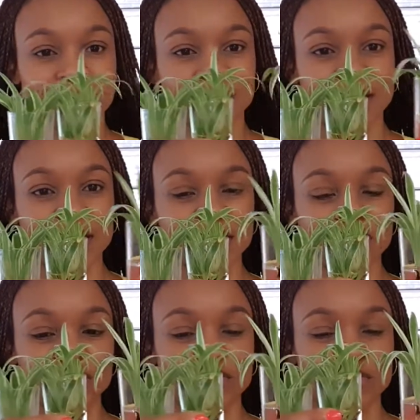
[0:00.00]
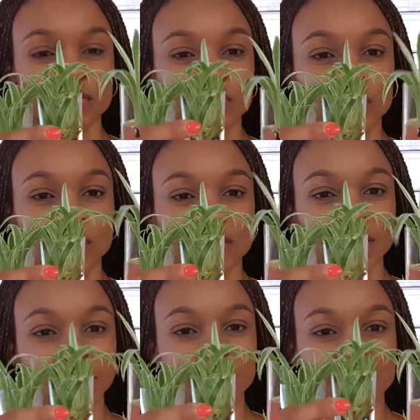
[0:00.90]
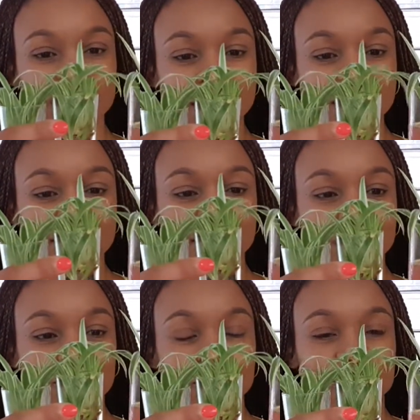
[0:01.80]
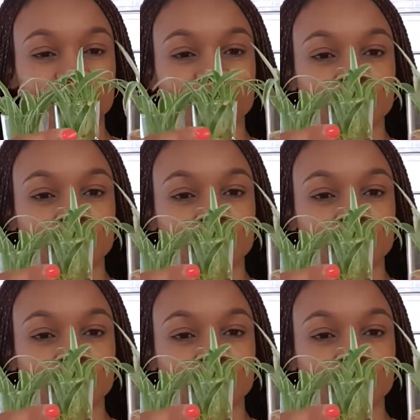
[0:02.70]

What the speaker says: glass tubes or glasses which